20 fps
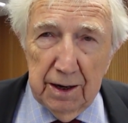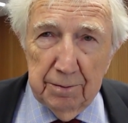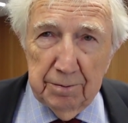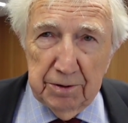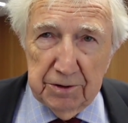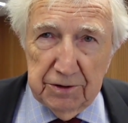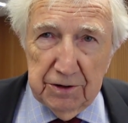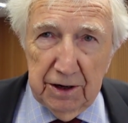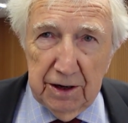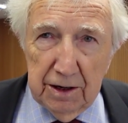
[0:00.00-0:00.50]

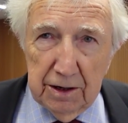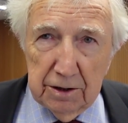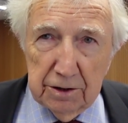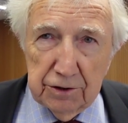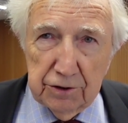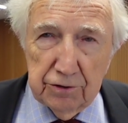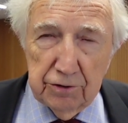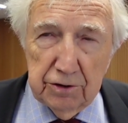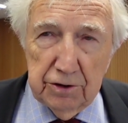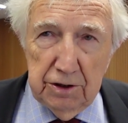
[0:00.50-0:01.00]
particular
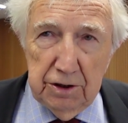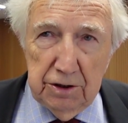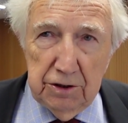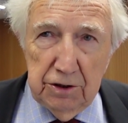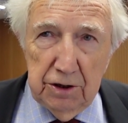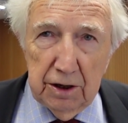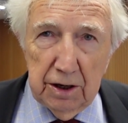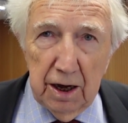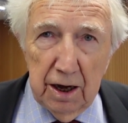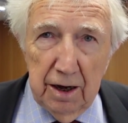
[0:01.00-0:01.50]

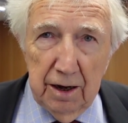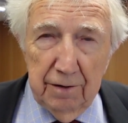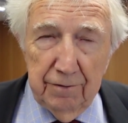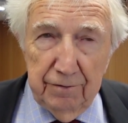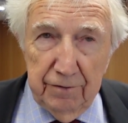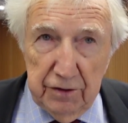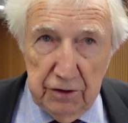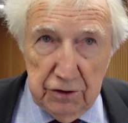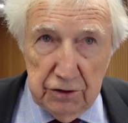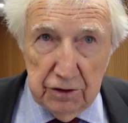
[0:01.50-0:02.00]
strategic
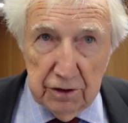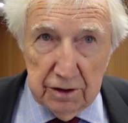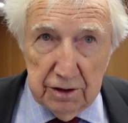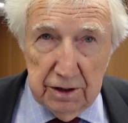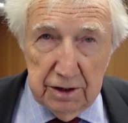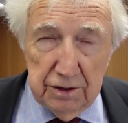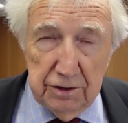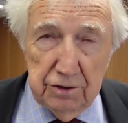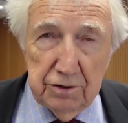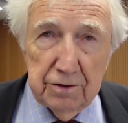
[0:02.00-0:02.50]
vision
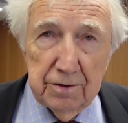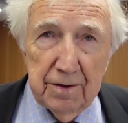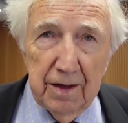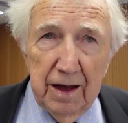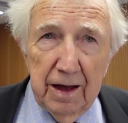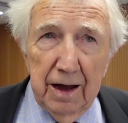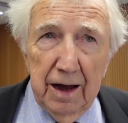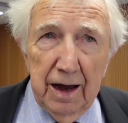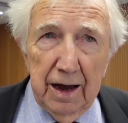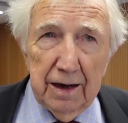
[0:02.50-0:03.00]
is
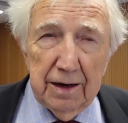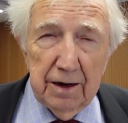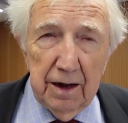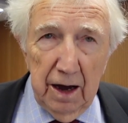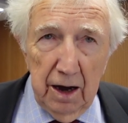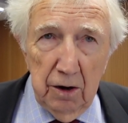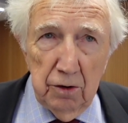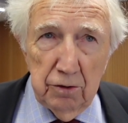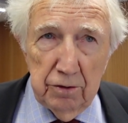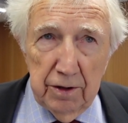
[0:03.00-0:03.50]
and
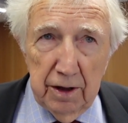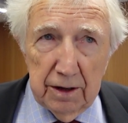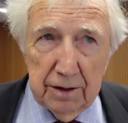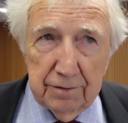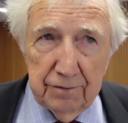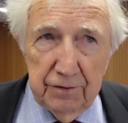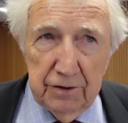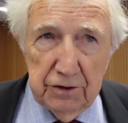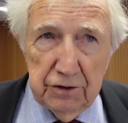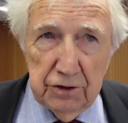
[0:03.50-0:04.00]
how
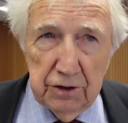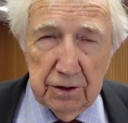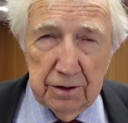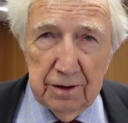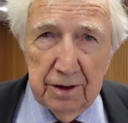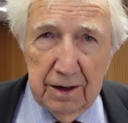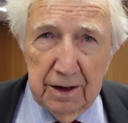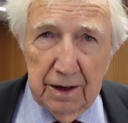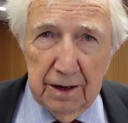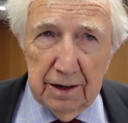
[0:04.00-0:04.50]
that vision
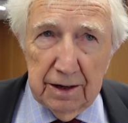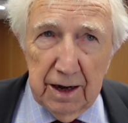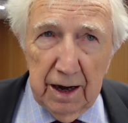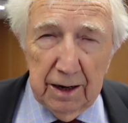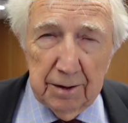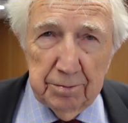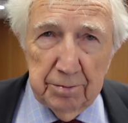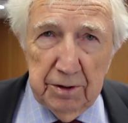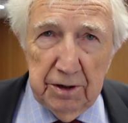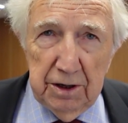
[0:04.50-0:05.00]

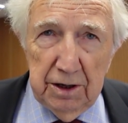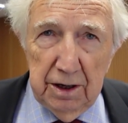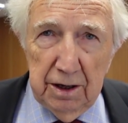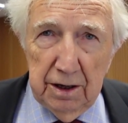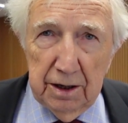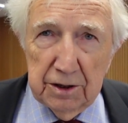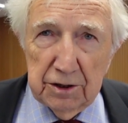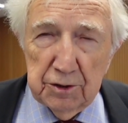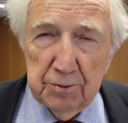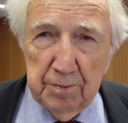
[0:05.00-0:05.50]
can be
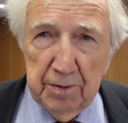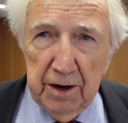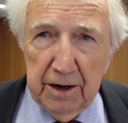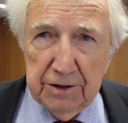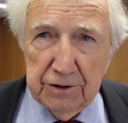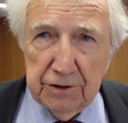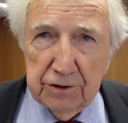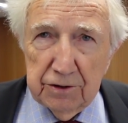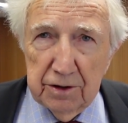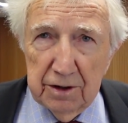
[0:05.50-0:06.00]

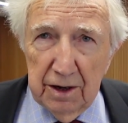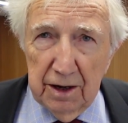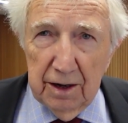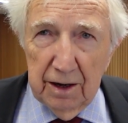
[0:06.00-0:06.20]
expressed